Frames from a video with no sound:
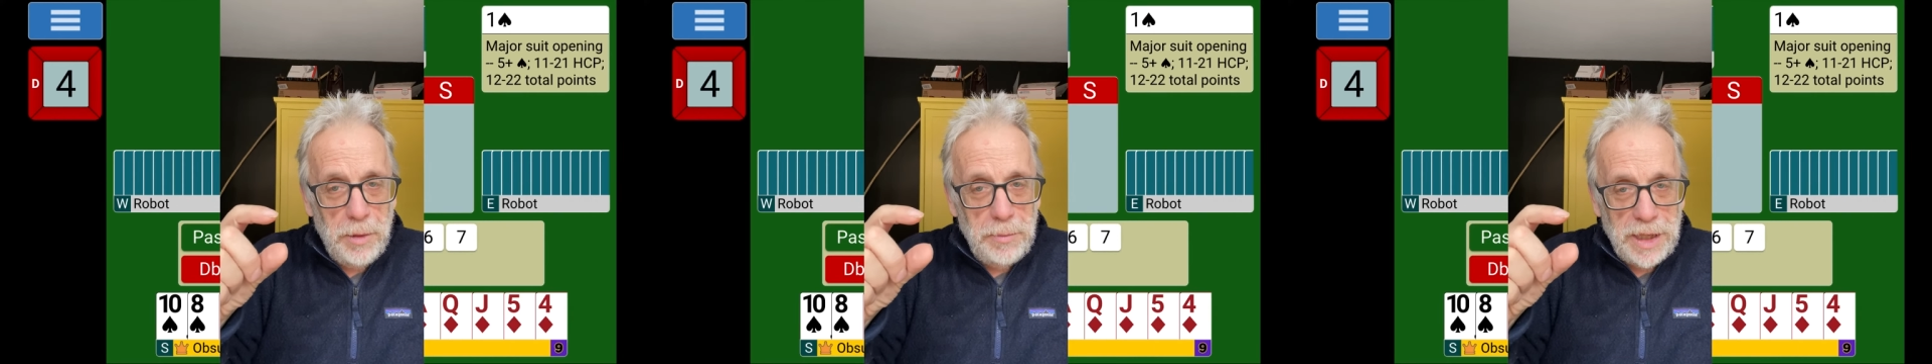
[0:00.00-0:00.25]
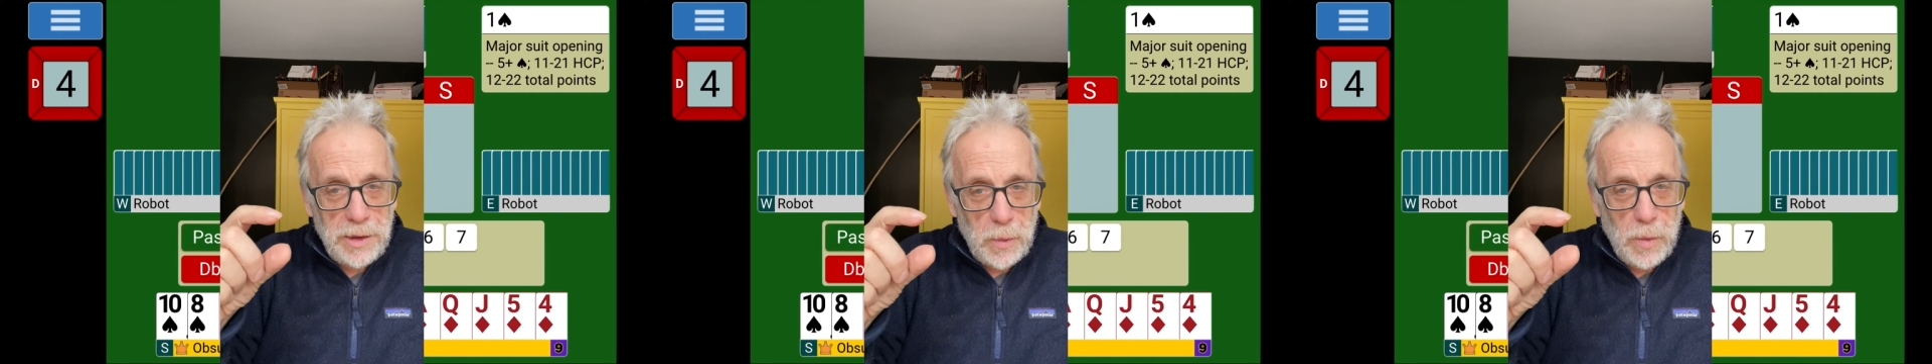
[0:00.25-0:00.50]

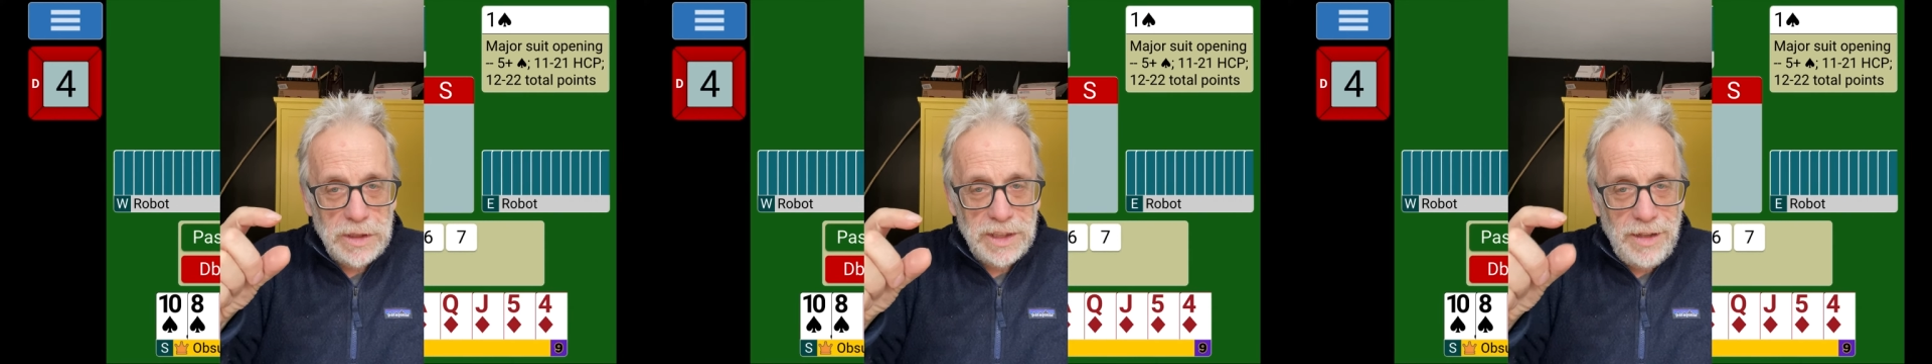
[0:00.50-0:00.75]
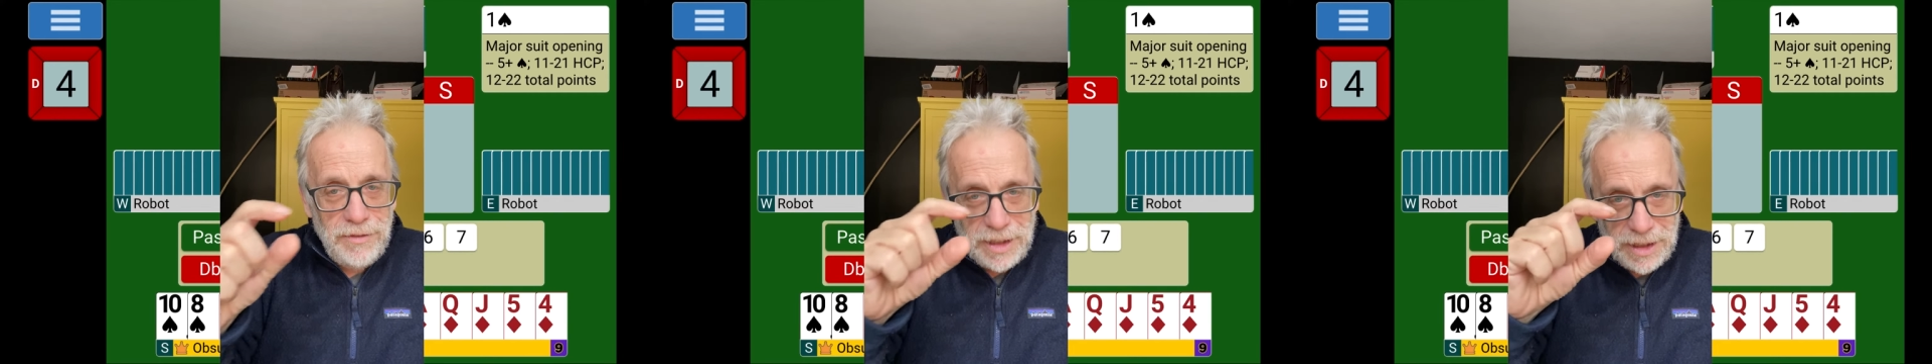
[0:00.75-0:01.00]
making
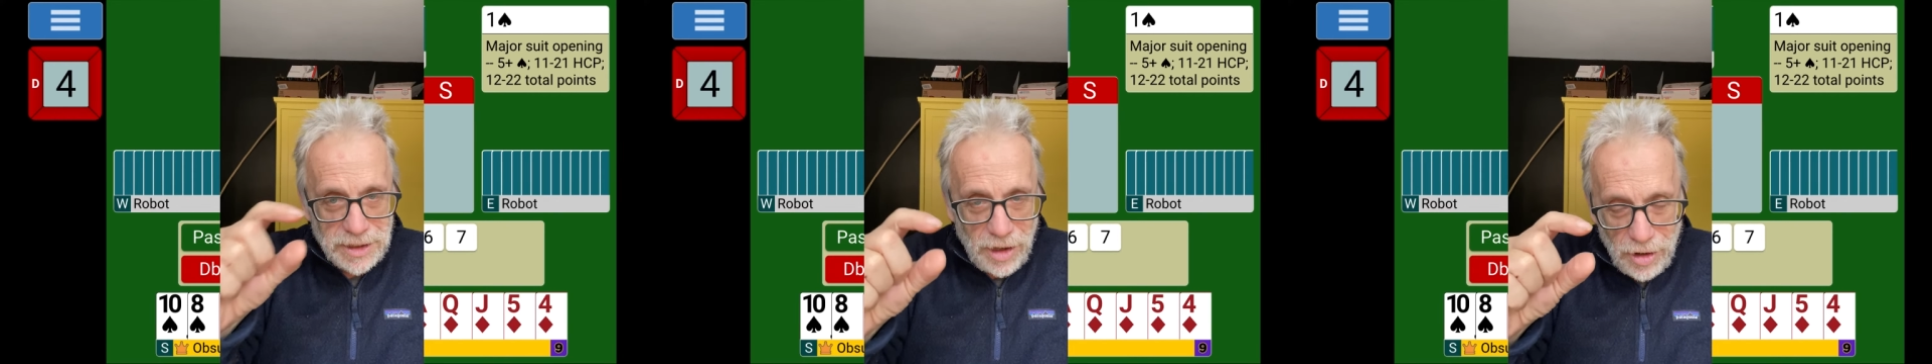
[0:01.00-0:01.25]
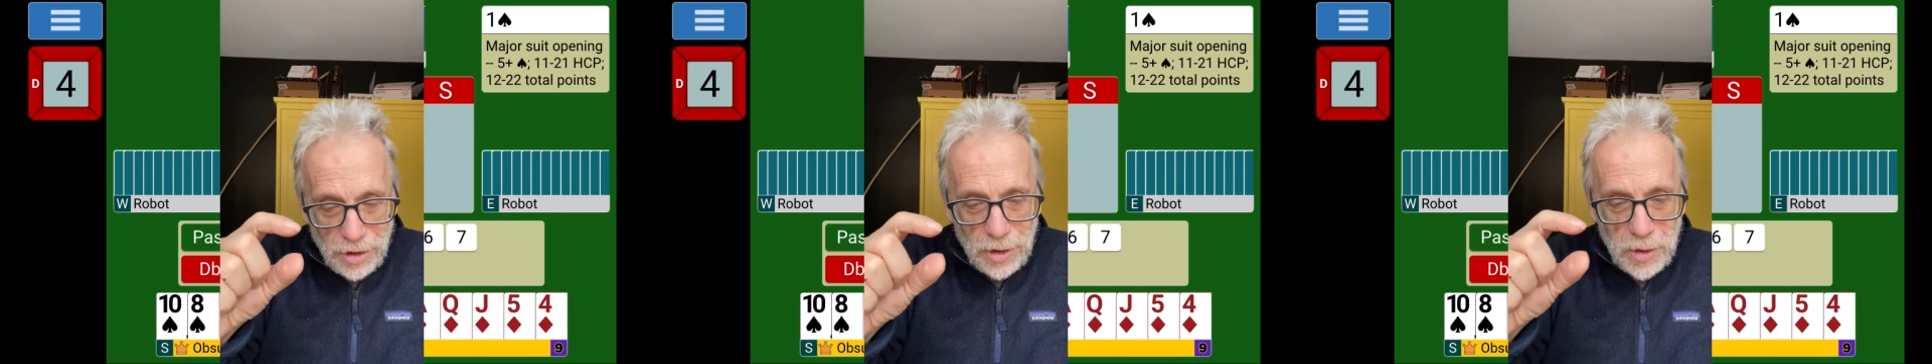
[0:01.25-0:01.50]
170 is
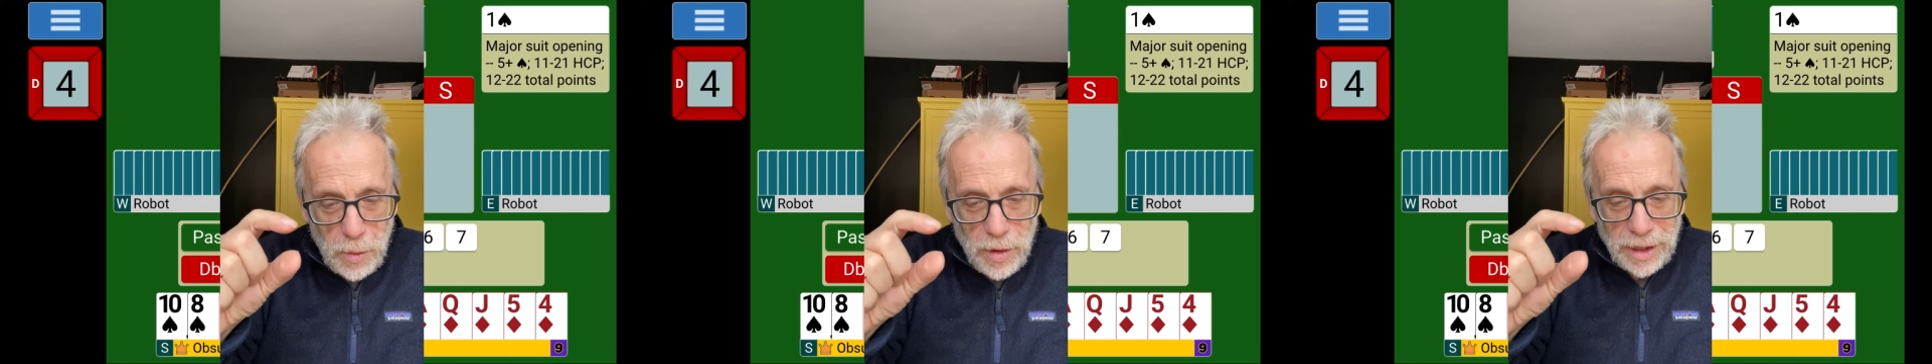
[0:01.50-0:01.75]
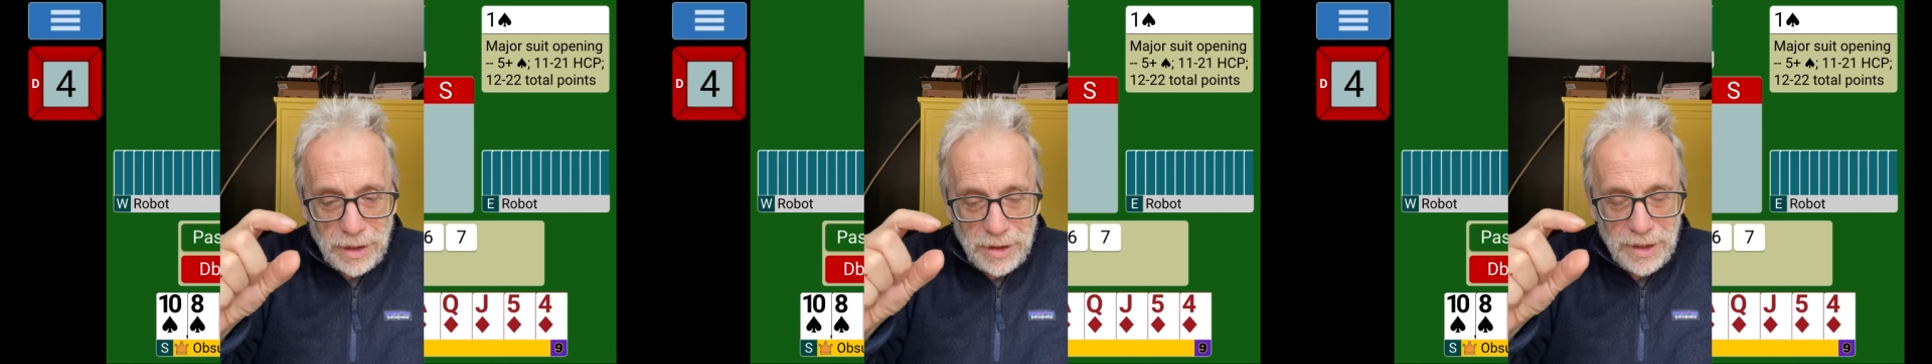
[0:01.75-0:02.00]

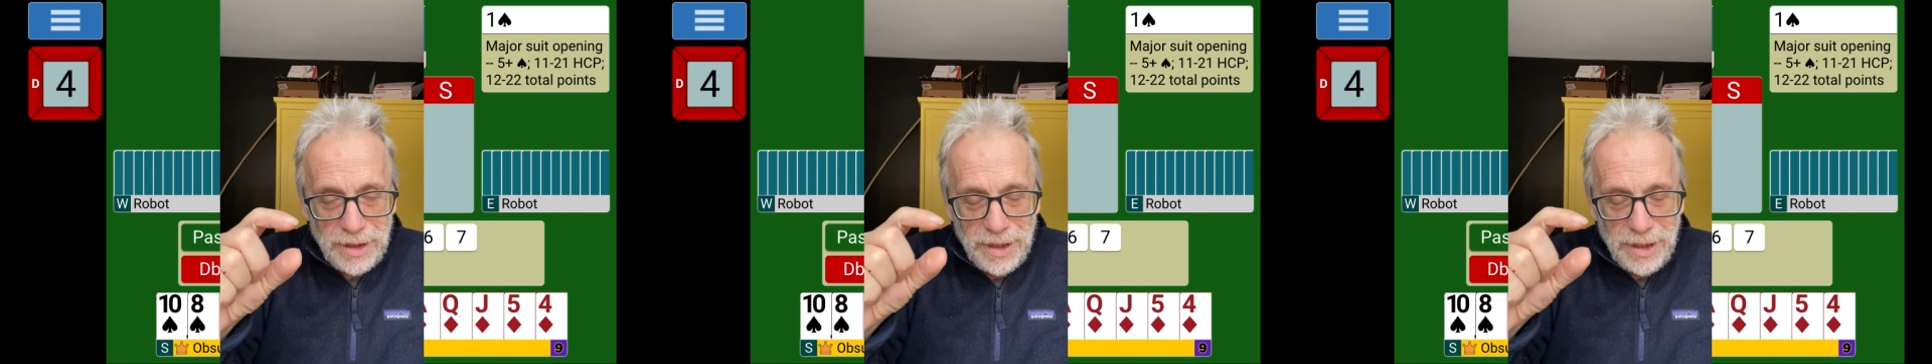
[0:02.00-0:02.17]
120,